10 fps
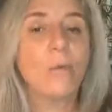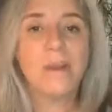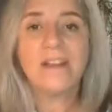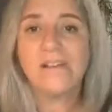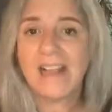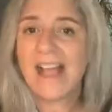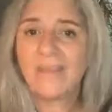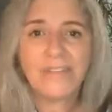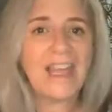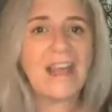We don't
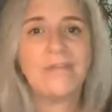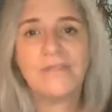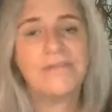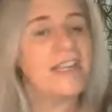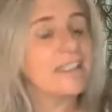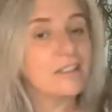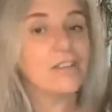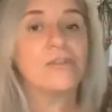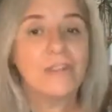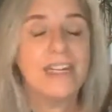have to have a
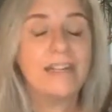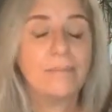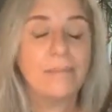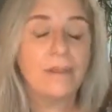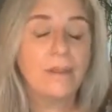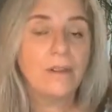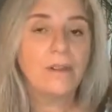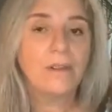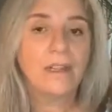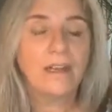fixed dream
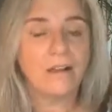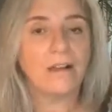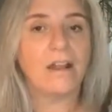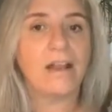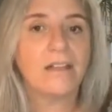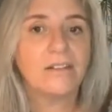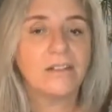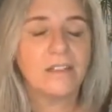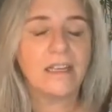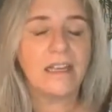in our
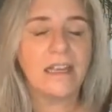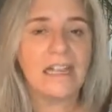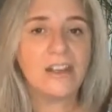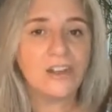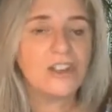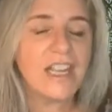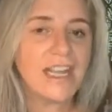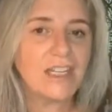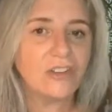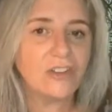lives. It can
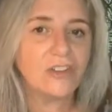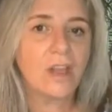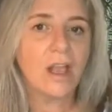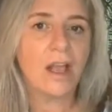change.